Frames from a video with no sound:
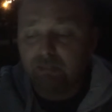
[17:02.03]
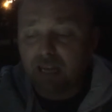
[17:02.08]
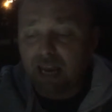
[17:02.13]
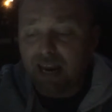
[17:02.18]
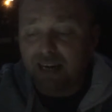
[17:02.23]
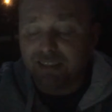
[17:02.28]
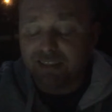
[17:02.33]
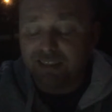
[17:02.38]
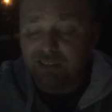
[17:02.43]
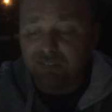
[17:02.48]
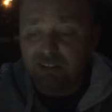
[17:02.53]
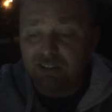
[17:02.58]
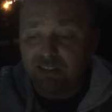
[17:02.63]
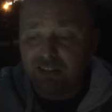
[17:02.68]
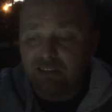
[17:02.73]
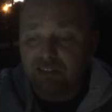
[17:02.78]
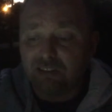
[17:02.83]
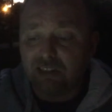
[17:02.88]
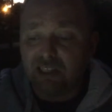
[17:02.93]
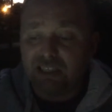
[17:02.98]

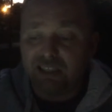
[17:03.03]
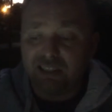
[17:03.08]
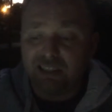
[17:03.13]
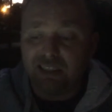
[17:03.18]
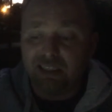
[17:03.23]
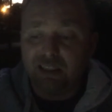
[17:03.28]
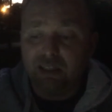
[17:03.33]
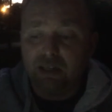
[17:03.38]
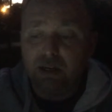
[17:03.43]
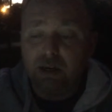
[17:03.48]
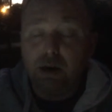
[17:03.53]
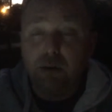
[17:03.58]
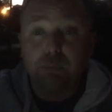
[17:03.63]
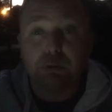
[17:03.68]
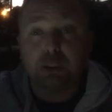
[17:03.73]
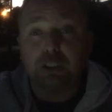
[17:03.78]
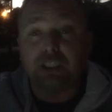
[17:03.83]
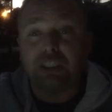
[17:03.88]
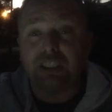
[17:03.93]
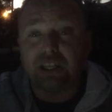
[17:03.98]
activities like the
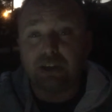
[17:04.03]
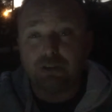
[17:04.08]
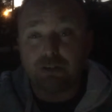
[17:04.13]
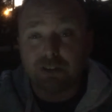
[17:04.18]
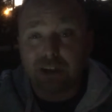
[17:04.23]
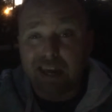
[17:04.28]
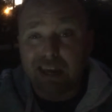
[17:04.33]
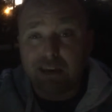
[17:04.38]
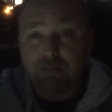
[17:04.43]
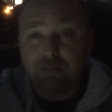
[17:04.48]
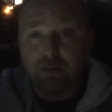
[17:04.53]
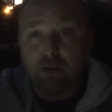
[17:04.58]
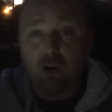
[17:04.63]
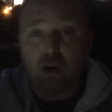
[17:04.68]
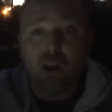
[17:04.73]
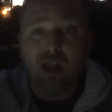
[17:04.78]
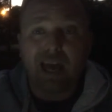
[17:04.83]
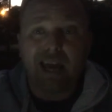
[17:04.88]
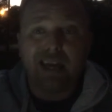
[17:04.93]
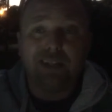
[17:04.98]
Prestige
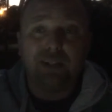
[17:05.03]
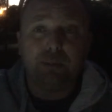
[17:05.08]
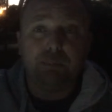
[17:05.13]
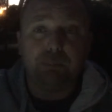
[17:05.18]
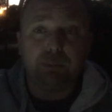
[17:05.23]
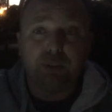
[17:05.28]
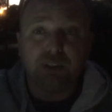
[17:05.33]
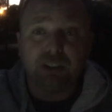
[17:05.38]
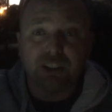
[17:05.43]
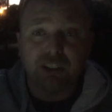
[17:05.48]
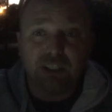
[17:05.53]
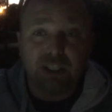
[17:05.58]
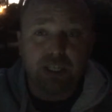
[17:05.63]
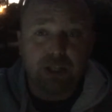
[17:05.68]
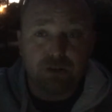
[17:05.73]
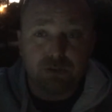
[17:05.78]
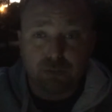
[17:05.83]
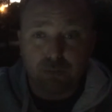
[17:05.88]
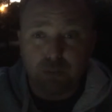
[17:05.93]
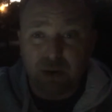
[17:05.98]
Nightfall and the
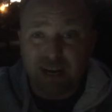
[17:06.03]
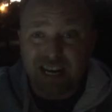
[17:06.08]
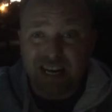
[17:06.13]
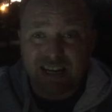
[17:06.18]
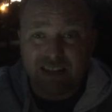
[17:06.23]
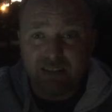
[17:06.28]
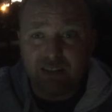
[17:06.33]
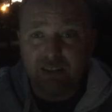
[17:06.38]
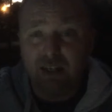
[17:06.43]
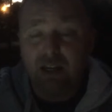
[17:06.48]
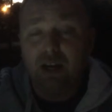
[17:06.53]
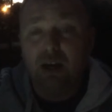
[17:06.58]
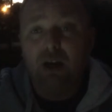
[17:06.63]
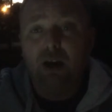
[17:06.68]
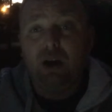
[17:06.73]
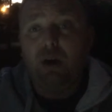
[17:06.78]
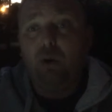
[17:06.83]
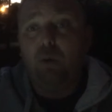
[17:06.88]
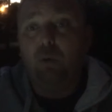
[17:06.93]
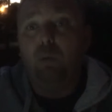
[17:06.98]
Prestige Raid
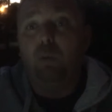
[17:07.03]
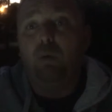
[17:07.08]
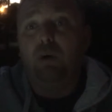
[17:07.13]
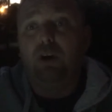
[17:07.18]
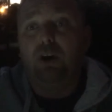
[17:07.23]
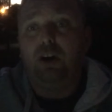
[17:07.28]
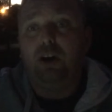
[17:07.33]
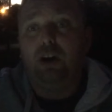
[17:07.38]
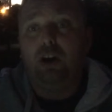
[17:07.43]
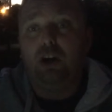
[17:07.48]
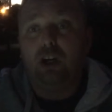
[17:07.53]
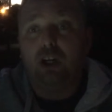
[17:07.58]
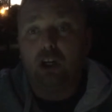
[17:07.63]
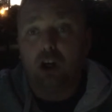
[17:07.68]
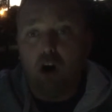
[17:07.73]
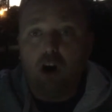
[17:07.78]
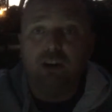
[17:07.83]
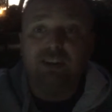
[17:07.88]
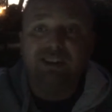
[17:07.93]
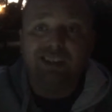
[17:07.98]
were
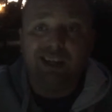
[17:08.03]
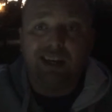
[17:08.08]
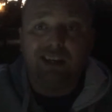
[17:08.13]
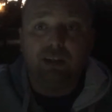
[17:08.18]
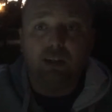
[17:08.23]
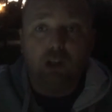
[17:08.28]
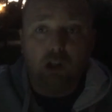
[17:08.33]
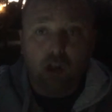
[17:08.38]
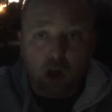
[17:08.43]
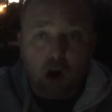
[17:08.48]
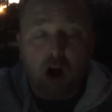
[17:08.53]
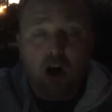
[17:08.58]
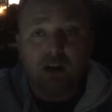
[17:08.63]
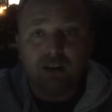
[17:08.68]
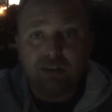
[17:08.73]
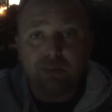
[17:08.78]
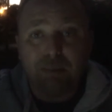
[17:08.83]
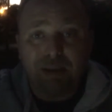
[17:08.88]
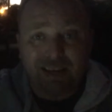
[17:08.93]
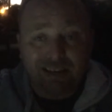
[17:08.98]
content
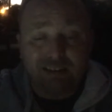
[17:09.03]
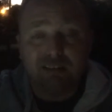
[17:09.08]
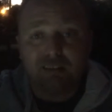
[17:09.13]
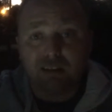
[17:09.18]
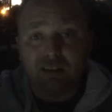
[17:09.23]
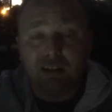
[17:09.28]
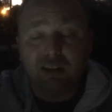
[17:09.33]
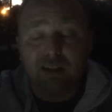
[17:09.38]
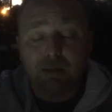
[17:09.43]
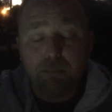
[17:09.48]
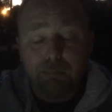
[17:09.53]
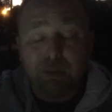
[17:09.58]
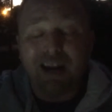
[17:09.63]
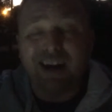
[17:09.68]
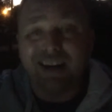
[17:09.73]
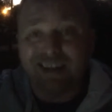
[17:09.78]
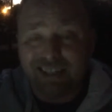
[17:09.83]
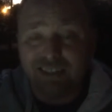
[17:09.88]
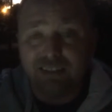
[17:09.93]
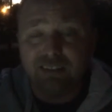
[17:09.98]
locked basically
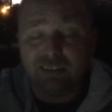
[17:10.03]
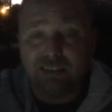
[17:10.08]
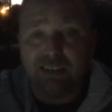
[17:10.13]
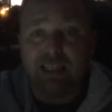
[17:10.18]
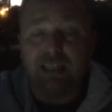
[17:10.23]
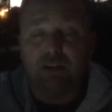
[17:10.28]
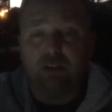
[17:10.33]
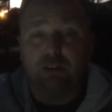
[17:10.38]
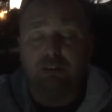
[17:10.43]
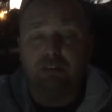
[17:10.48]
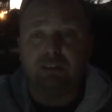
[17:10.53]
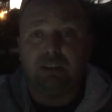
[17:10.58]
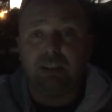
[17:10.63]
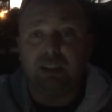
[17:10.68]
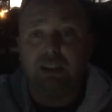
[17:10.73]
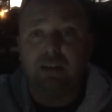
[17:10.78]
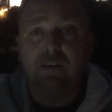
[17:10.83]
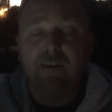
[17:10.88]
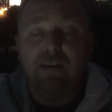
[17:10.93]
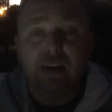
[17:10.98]
behind the
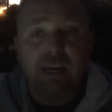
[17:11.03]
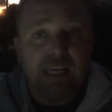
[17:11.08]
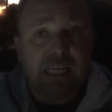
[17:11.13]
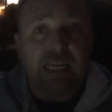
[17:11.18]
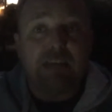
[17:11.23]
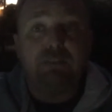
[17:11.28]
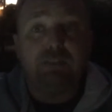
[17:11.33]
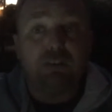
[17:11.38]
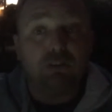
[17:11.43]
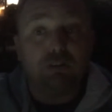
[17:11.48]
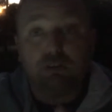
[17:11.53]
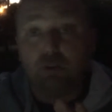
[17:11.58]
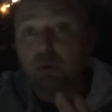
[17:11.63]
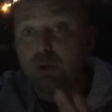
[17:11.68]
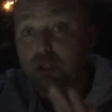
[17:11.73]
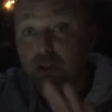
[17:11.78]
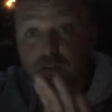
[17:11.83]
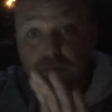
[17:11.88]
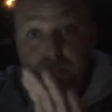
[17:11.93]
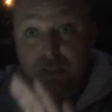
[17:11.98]
DLC. Even so,
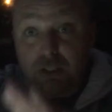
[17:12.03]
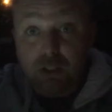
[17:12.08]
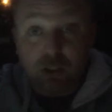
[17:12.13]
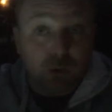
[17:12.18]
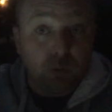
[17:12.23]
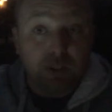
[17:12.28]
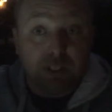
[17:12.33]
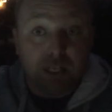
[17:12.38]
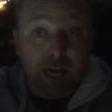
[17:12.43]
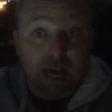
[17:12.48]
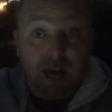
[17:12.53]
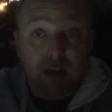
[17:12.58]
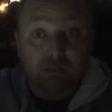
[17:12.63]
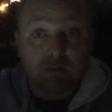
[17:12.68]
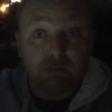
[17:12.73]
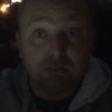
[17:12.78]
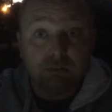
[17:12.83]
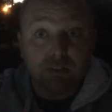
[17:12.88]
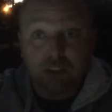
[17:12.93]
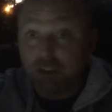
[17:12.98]
you've been doing that
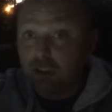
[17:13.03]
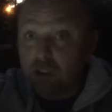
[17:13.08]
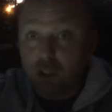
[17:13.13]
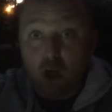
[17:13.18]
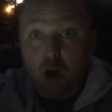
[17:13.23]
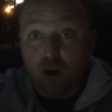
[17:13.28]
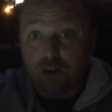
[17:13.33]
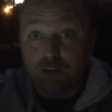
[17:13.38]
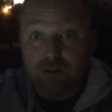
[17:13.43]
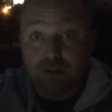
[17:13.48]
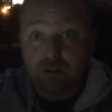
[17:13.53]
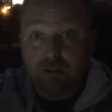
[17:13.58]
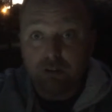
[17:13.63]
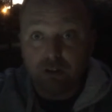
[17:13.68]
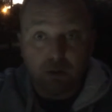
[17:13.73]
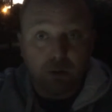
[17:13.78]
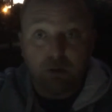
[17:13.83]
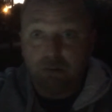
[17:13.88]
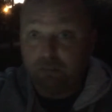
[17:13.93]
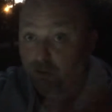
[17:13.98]
since launch.
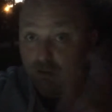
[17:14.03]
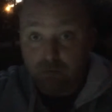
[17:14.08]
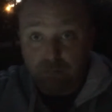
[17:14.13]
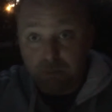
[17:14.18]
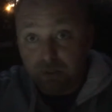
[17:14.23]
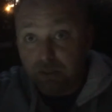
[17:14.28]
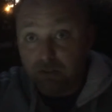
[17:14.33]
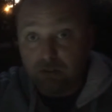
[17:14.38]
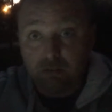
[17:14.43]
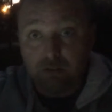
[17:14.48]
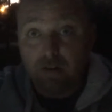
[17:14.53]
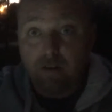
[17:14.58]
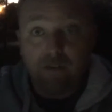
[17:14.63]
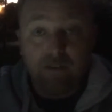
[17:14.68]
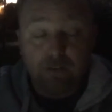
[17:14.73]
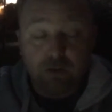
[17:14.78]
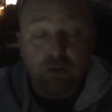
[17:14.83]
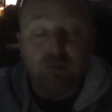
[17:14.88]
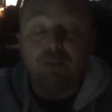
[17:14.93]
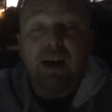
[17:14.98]
If
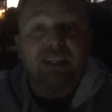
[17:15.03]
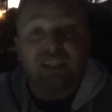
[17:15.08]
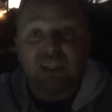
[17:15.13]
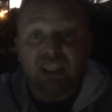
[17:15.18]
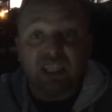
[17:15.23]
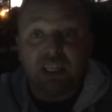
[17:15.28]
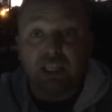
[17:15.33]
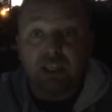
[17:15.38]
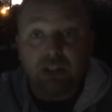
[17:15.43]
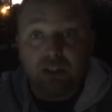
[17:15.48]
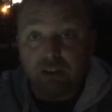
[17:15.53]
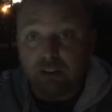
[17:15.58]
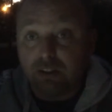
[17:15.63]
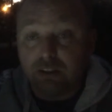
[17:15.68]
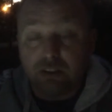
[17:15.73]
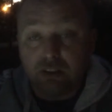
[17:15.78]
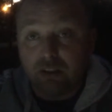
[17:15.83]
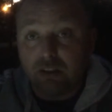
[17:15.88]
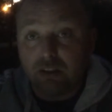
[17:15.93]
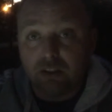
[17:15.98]
you've had the gear
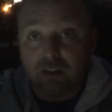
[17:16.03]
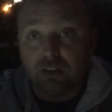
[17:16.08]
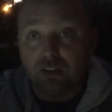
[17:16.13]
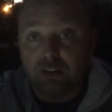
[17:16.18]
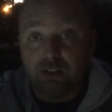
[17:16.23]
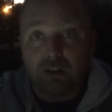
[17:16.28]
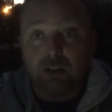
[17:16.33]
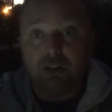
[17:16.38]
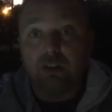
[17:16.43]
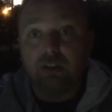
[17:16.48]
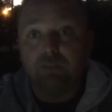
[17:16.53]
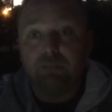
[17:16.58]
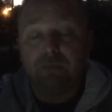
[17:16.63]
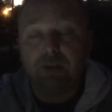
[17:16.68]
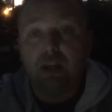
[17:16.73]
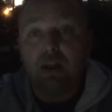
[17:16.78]
and the